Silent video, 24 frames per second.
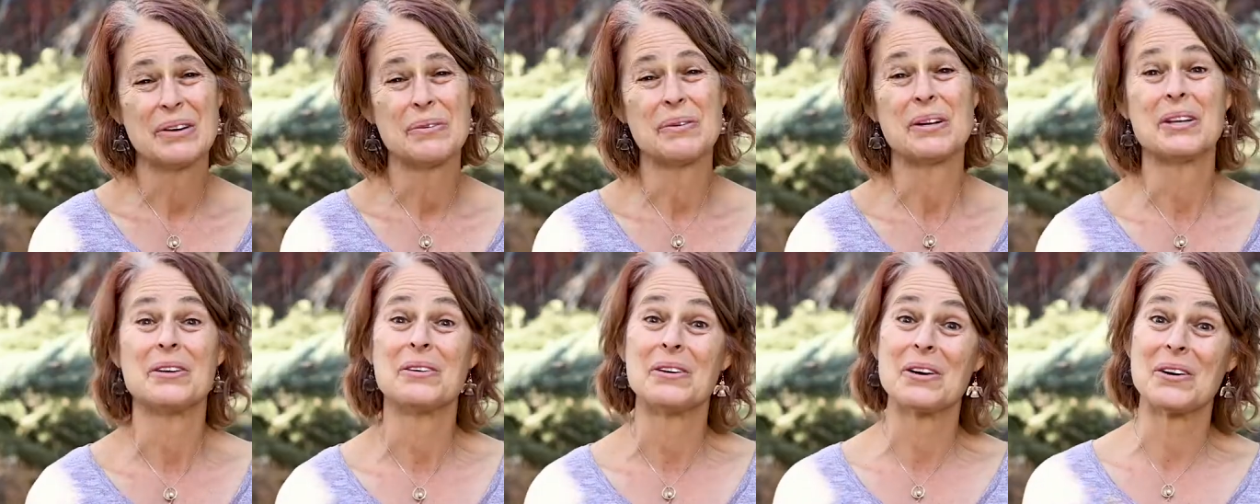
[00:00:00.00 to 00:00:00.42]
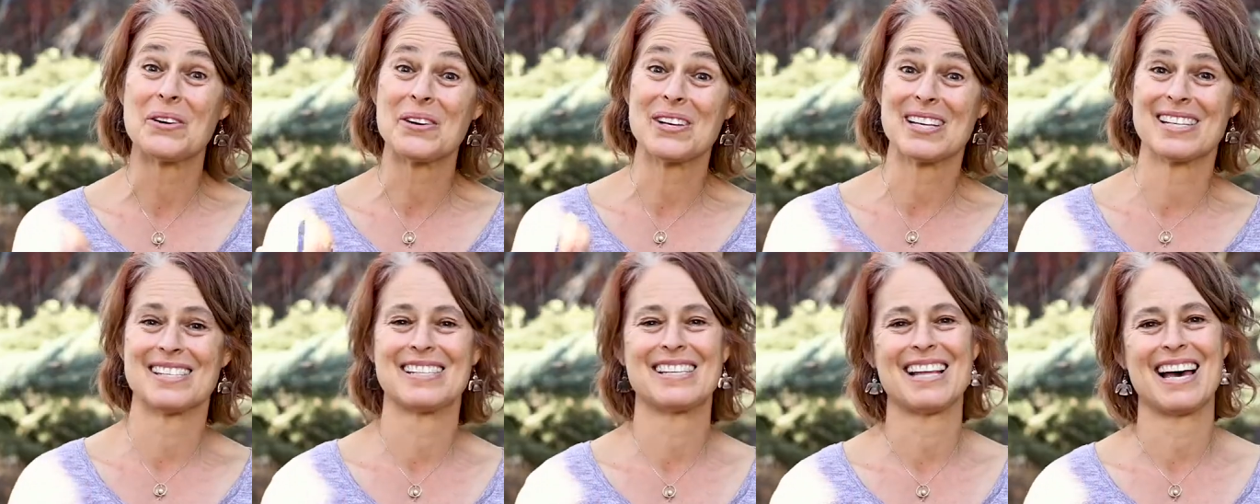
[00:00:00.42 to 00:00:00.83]
When you
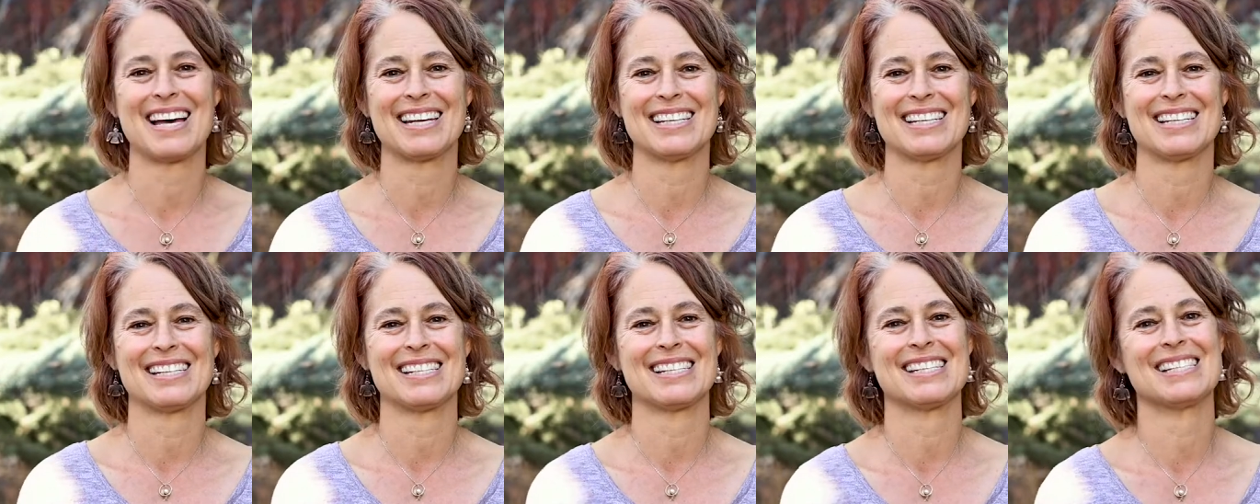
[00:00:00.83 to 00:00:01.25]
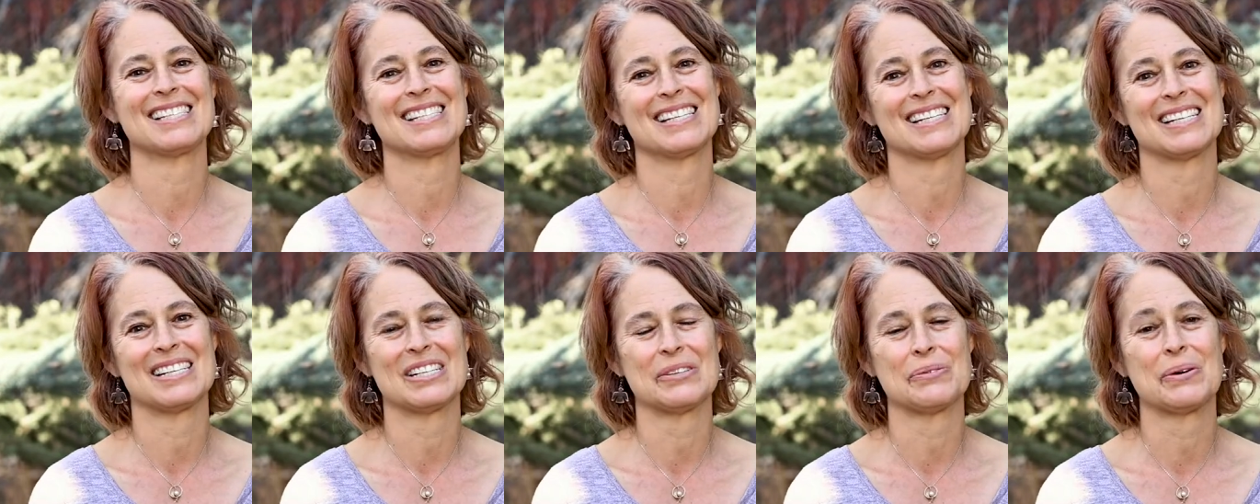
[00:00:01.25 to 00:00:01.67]
notice that
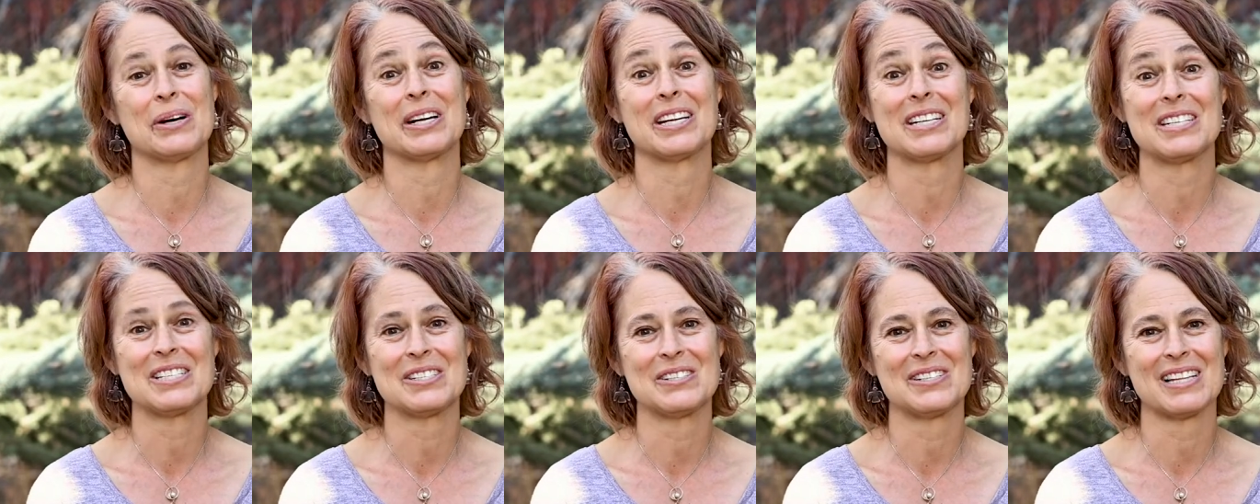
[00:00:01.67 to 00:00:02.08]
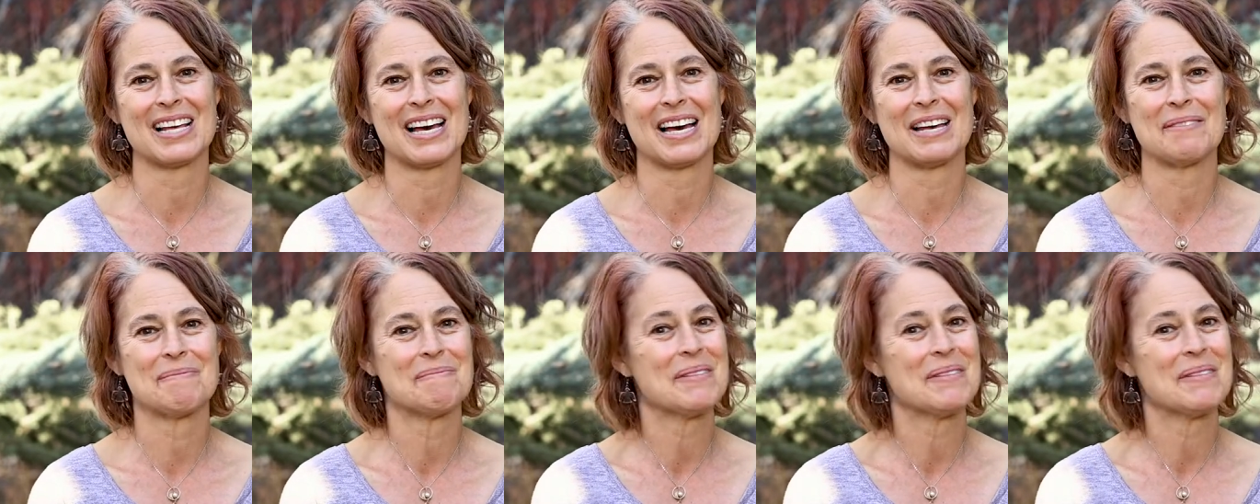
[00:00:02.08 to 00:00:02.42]
tendency to want to do that,